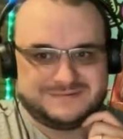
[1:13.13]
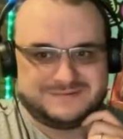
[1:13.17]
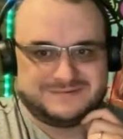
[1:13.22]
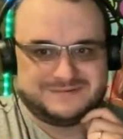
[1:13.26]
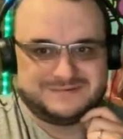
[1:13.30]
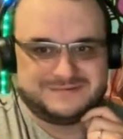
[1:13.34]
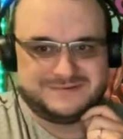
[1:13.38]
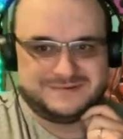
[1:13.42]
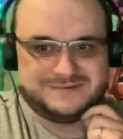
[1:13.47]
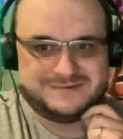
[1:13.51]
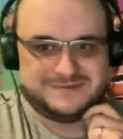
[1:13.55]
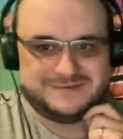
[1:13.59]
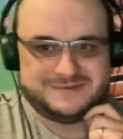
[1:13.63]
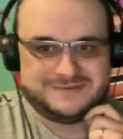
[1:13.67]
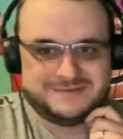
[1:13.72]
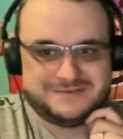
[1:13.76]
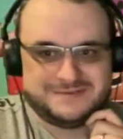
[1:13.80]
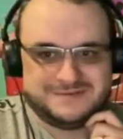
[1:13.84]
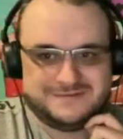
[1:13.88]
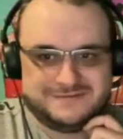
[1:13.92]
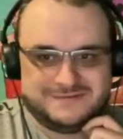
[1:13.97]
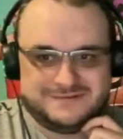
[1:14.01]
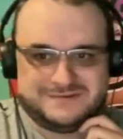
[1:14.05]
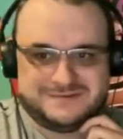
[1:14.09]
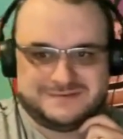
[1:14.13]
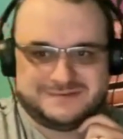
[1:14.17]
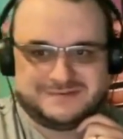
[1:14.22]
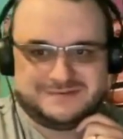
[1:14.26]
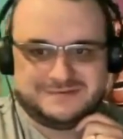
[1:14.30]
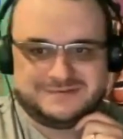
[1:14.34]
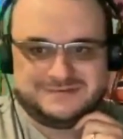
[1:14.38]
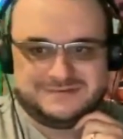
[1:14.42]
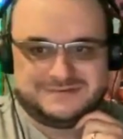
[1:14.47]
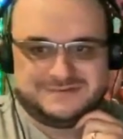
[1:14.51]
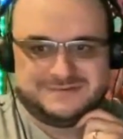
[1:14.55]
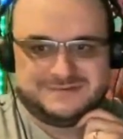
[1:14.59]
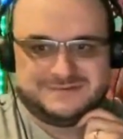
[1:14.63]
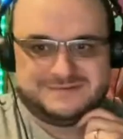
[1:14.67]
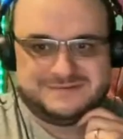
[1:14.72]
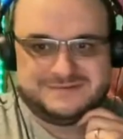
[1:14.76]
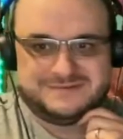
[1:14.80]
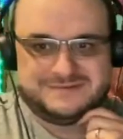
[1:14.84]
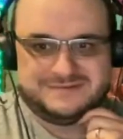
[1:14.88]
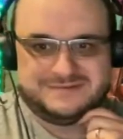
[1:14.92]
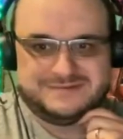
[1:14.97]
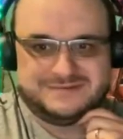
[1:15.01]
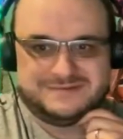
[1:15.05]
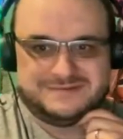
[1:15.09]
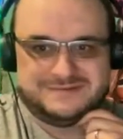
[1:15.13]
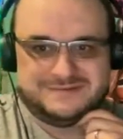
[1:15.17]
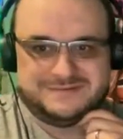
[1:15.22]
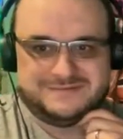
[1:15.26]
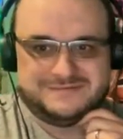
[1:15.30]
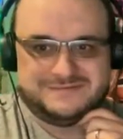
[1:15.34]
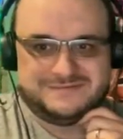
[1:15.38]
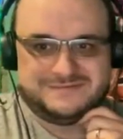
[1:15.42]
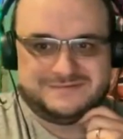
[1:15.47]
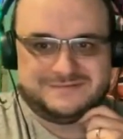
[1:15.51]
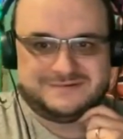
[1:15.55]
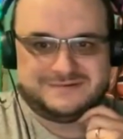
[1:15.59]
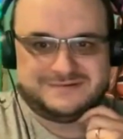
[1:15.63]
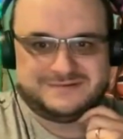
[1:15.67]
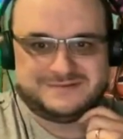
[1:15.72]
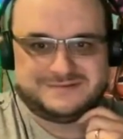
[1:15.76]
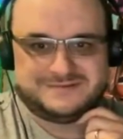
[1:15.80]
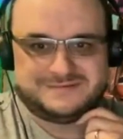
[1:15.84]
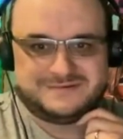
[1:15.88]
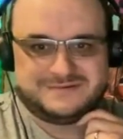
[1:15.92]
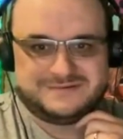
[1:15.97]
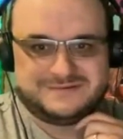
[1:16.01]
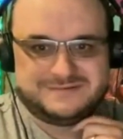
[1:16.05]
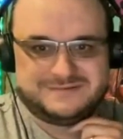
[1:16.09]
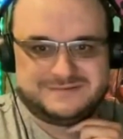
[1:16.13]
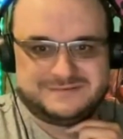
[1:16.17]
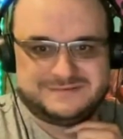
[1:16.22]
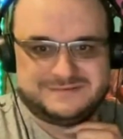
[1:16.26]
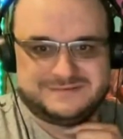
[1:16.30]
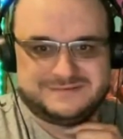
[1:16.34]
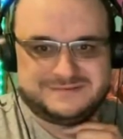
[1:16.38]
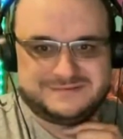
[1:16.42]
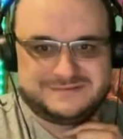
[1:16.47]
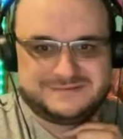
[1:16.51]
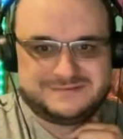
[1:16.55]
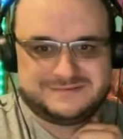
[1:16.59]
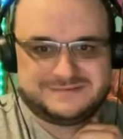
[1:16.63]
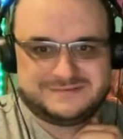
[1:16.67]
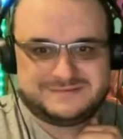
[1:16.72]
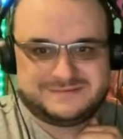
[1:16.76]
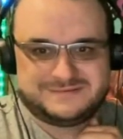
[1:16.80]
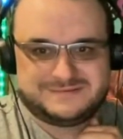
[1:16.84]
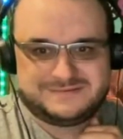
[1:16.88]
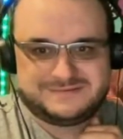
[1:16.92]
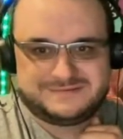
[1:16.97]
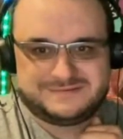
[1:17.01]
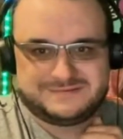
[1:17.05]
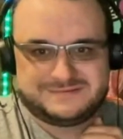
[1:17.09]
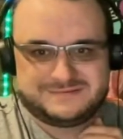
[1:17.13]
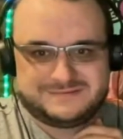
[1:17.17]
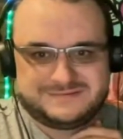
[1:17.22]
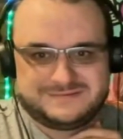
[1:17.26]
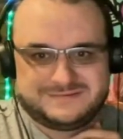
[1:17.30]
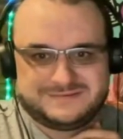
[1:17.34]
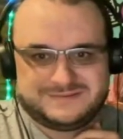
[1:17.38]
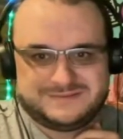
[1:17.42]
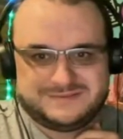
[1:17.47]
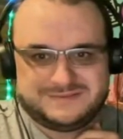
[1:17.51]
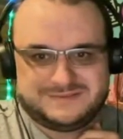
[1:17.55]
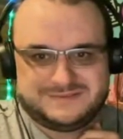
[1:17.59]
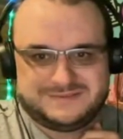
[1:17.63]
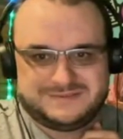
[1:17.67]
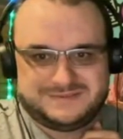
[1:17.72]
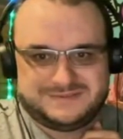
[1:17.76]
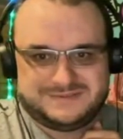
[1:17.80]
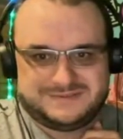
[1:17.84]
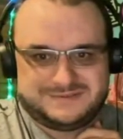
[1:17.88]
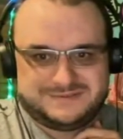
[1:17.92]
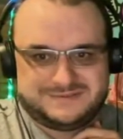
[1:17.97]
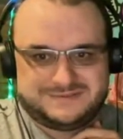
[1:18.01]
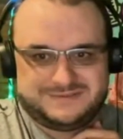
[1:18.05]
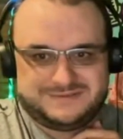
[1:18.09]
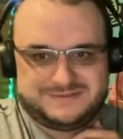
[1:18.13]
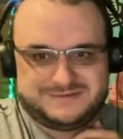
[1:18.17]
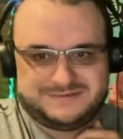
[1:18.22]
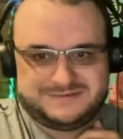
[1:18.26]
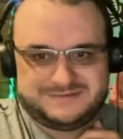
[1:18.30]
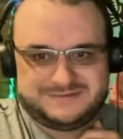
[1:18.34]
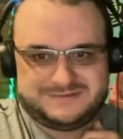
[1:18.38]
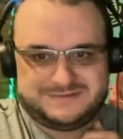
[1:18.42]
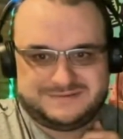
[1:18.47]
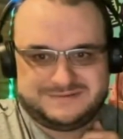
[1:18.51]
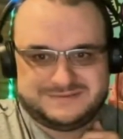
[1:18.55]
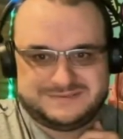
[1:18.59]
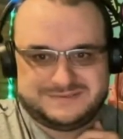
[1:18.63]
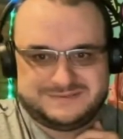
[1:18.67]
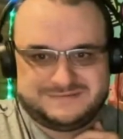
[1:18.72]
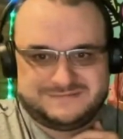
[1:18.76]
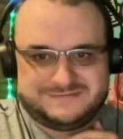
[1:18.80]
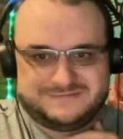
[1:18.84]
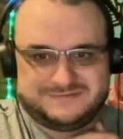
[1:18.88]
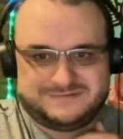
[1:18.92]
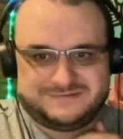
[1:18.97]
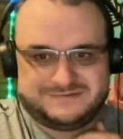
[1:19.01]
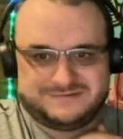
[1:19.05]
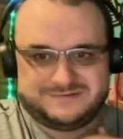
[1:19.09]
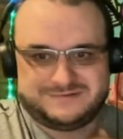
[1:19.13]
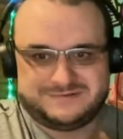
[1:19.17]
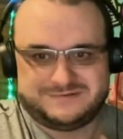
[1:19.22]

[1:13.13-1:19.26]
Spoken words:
This person isn't speaking.